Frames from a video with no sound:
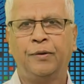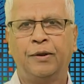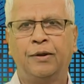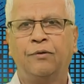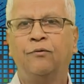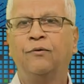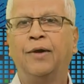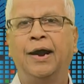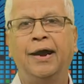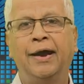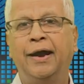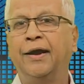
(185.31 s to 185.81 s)

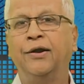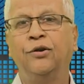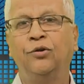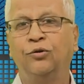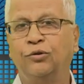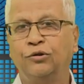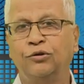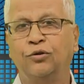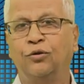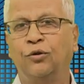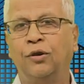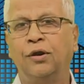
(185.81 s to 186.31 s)
Why I
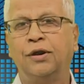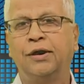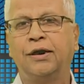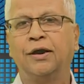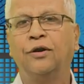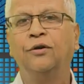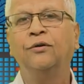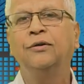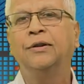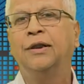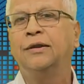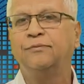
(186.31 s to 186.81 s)
use old
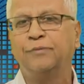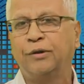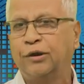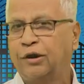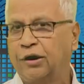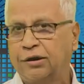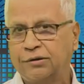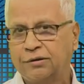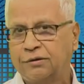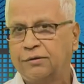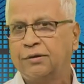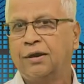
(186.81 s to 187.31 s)
town? That
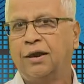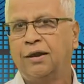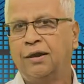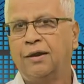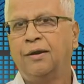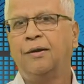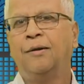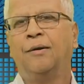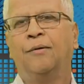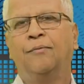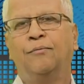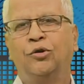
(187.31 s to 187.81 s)
because
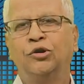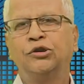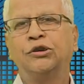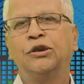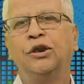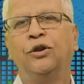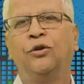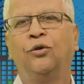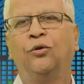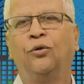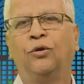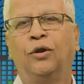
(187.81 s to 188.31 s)

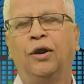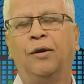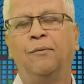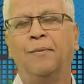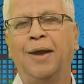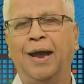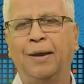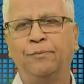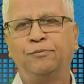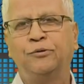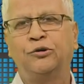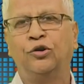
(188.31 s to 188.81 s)
mostly Google
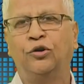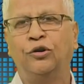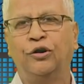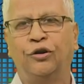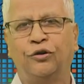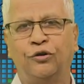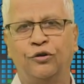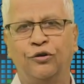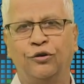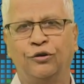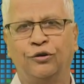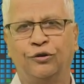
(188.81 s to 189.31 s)
Maps don't
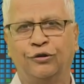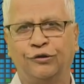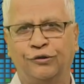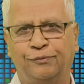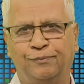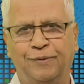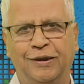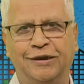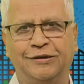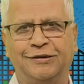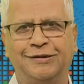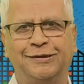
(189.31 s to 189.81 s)
know those
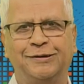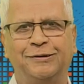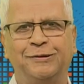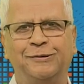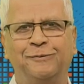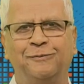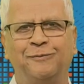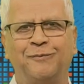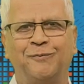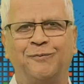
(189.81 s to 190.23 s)
places.